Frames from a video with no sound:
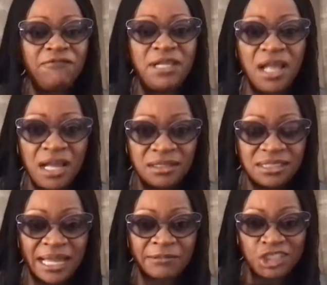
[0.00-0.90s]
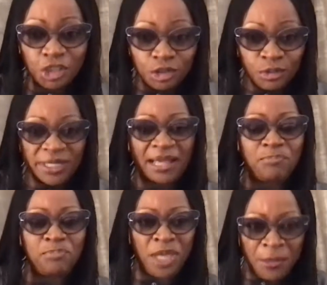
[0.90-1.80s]
learned that children are
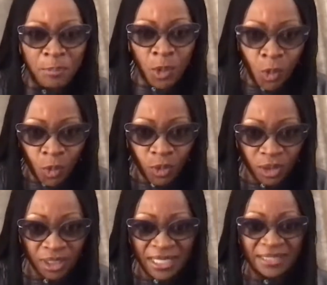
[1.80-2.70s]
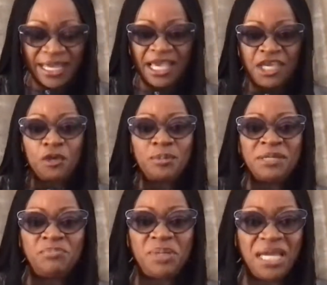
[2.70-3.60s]
people. They're
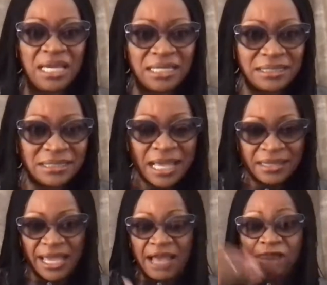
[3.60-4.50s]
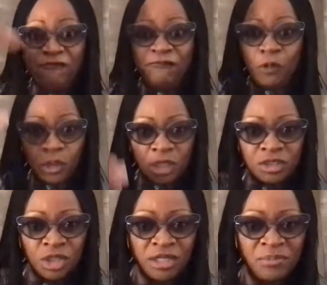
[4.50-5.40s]
human beings. They have full
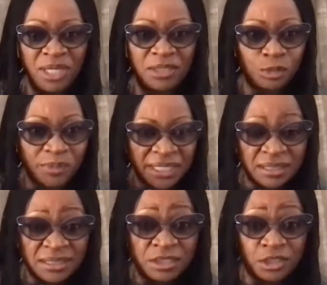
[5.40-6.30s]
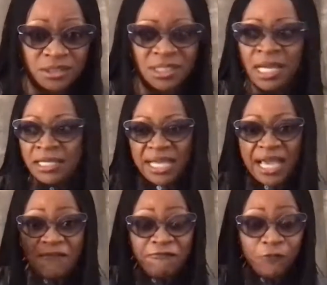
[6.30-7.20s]
autonomy to make decisions. They
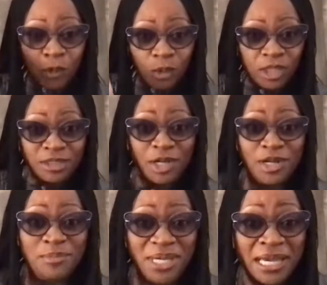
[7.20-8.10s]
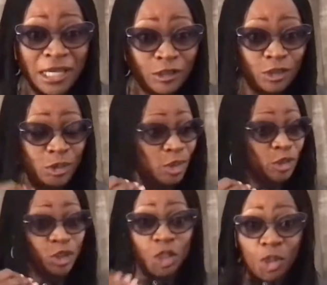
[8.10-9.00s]
have full autonomy to
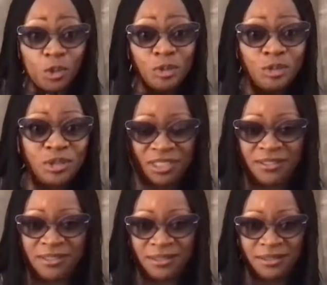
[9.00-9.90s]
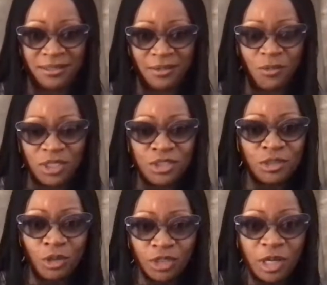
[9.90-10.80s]
choose what's
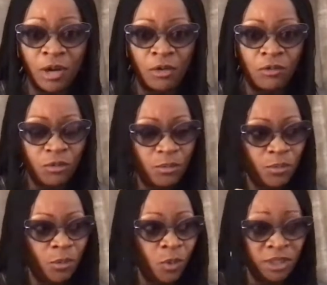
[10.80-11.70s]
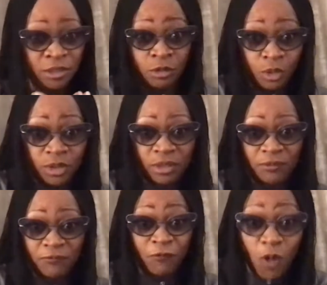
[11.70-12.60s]
good or what's good
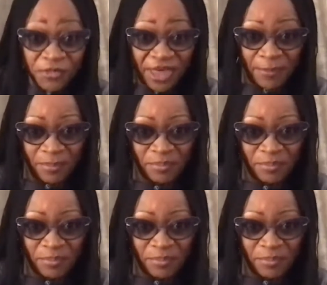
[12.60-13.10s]
for them.